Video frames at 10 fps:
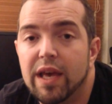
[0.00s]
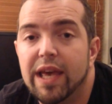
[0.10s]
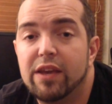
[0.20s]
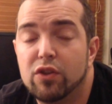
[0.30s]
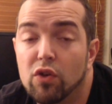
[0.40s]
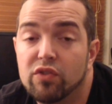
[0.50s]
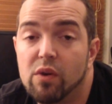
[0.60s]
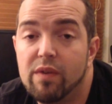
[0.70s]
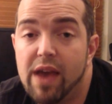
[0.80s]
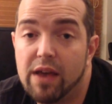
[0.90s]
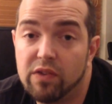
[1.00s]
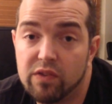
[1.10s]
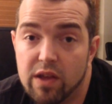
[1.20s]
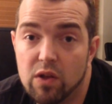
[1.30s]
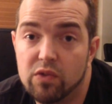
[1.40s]
He can also, if he has the
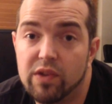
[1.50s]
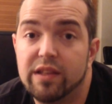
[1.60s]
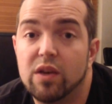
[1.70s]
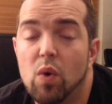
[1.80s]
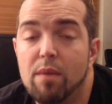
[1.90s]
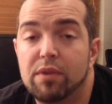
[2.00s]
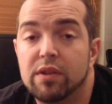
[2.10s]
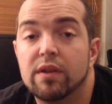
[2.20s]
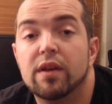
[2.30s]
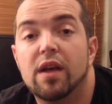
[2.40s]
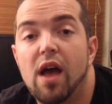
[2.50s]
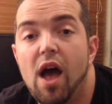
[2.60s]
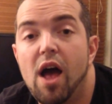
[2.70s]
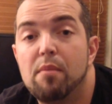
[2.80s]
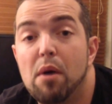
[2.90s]
skills and the equipment,
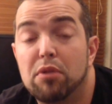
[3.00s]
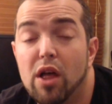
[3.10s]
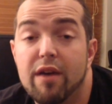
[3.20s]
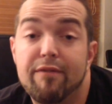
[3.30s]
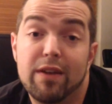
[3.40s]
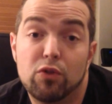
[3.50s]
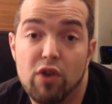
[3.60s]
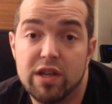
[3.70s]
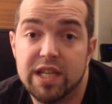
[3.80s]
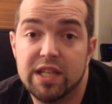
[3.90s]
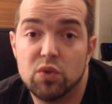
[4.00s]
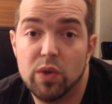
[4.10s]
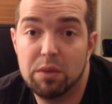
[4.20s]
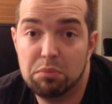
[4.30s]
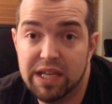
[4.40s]
apply a field dressing to
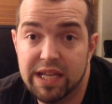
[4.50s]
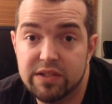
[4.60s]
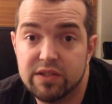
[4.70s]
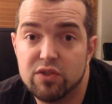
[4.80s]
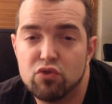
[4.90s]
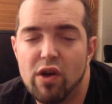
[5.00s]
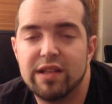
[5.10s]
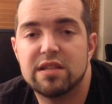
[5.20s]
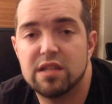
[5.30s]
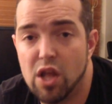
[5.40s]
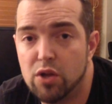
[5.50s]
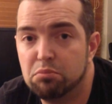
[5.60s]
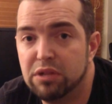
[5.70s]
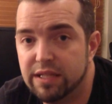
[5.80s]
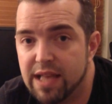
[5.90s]
any bleeds to try and slow the
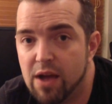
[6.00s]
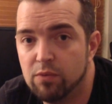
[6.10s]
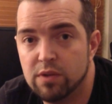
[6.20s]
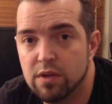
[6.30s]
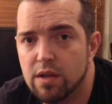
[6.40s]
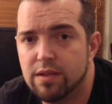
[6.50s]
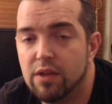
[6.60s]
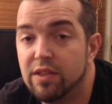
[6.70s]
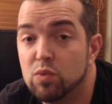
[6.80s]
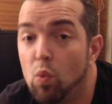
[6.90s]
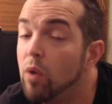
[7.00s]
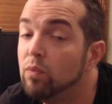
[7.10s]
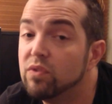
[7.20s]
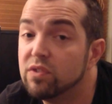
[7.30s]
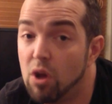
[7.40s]
bleed down. Now this
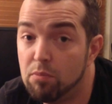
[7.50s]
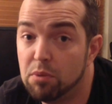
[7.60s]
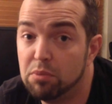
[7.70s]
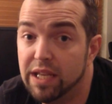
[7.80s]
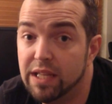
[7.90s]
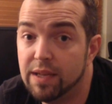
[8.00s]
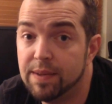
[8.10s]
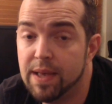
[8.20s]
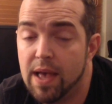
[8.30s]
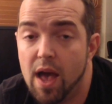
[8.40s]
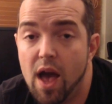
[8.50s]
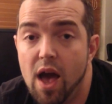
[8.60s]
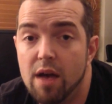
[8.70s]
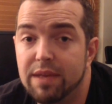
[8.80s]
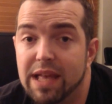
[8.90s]
won't stop the bleed.
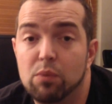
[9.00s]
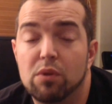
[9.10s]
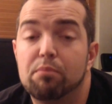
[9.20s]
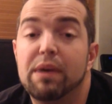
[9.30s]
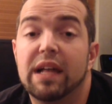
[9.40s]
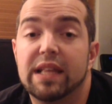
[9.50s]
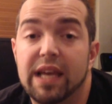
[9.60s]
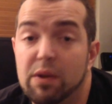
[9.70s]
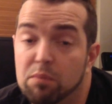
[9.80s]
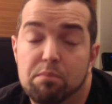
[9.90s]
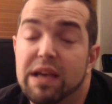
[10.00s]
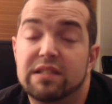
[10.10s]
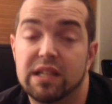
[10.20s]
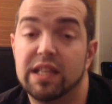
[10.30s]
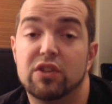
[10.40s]
It will
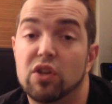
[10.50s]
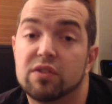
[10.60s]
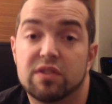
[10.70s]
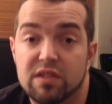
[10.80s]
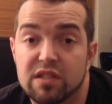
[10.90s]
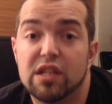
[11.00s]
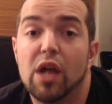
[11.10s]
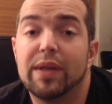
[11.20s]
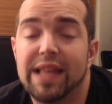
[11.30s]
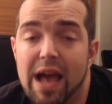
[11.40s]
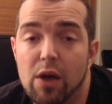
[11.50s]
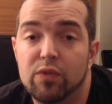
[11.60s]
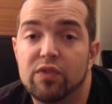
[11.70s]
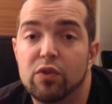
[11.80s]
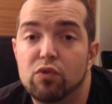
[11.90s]
basically just slow it
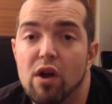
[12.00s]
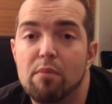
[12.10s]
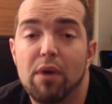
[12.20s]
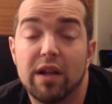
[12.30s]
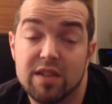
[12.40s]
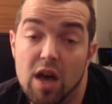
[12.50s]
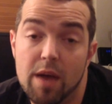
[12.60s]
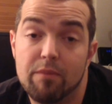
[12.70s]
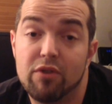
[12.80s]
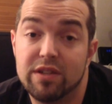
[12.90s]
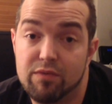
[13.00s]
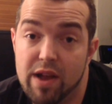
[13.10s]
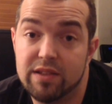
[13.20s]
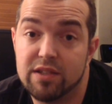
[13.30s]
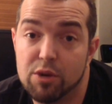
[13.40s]
down to try and buy time for his
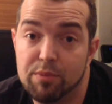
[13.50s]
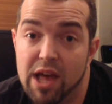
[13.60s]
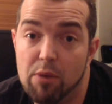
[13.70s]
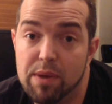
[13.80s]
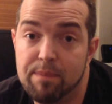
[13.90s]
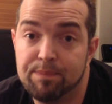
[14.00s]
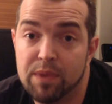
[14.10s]
friends to come and help him.